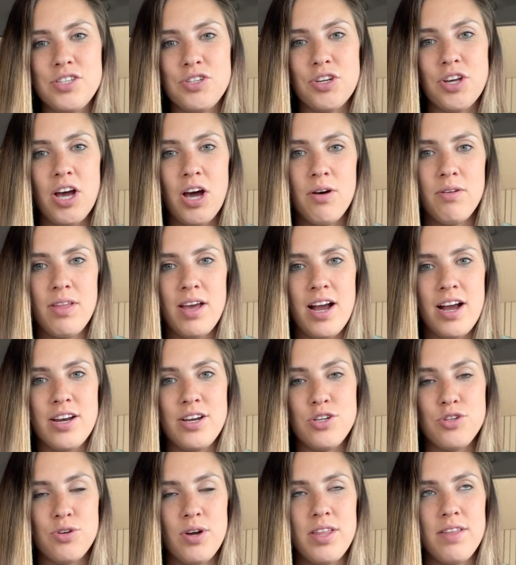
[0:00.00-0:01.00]
to go there and
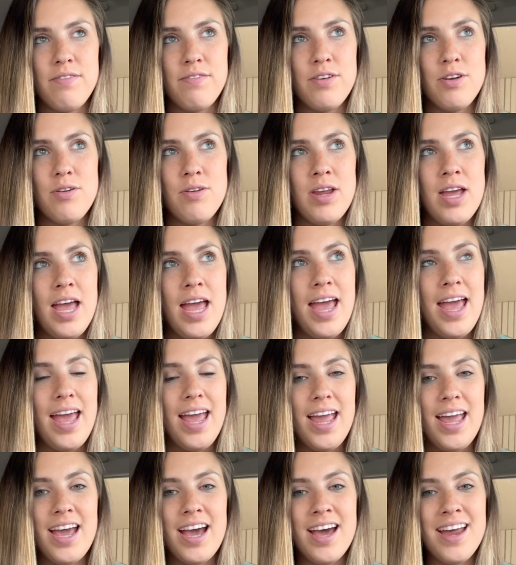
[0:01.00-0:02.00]
enjoy the food,
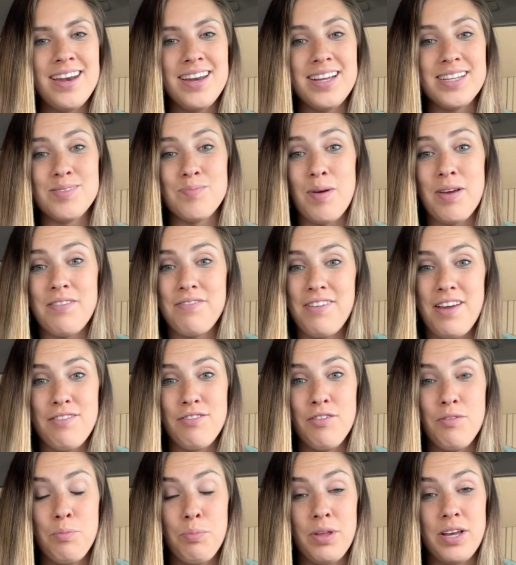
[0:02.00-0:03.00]
and it's my
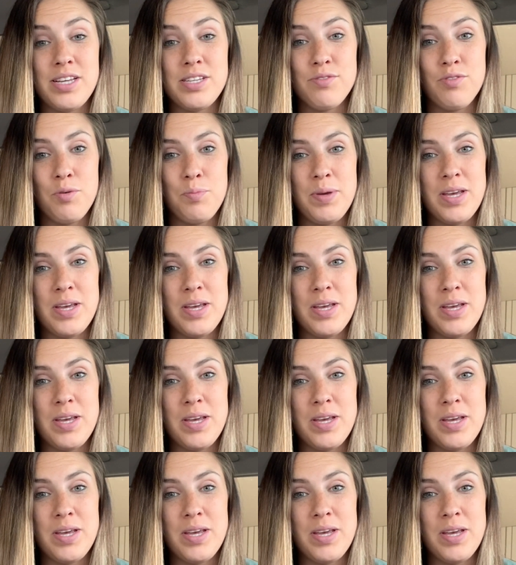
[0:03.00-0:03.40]
favorite place for